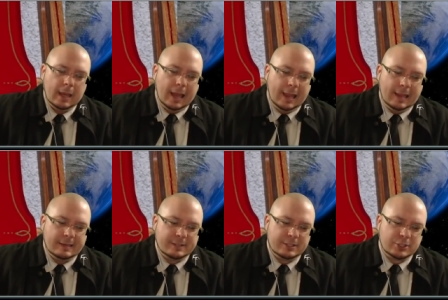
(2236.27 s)

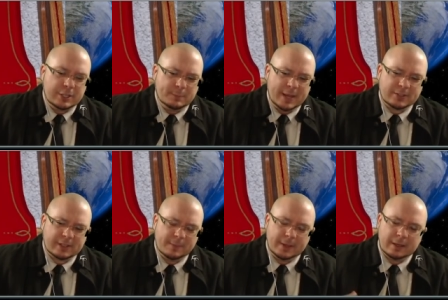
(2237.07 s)
And she
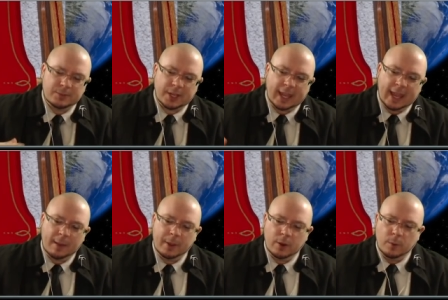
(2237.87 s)
basically becomes a
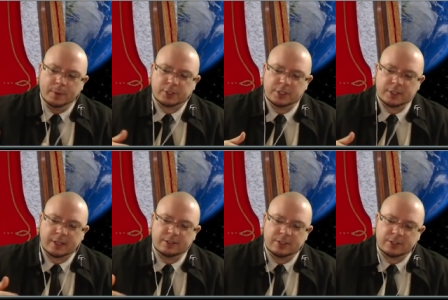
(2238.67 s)
cameo, but she's a
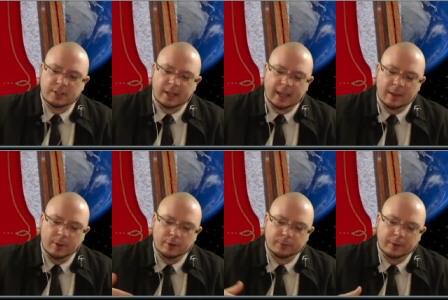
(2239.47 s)
consistent
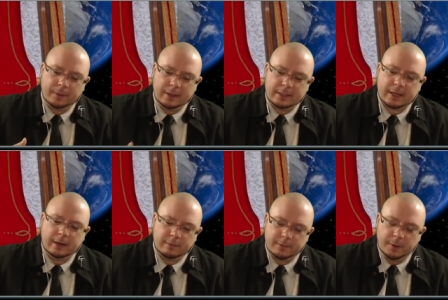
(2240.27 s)
cameo throughout the
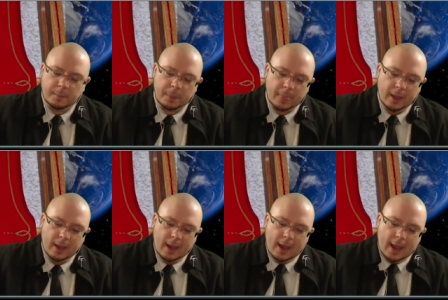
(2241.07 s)
entire film.
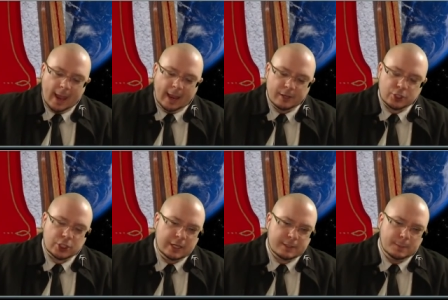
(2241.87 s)
And
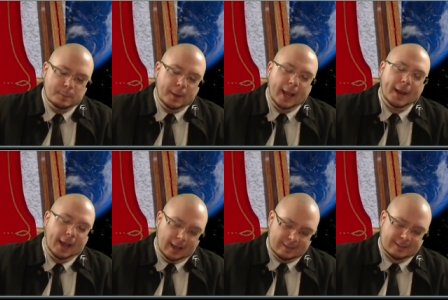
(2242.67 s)
she's a
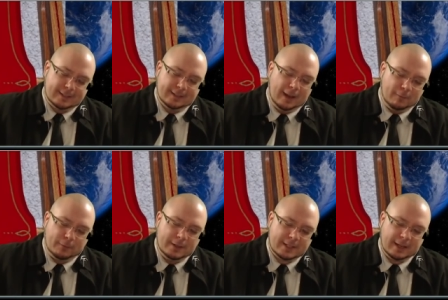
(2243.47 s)
badass
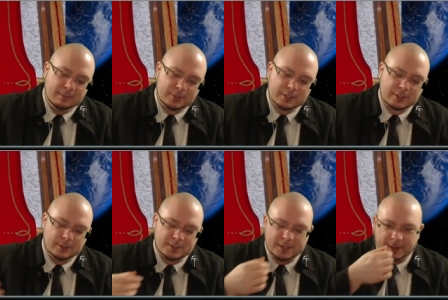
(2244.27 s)
every time she
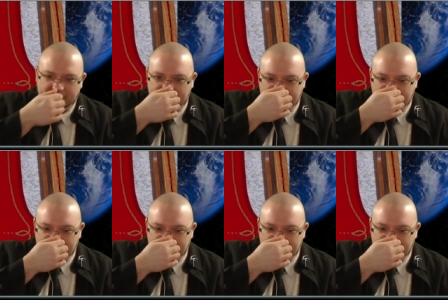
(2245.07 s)
shows up.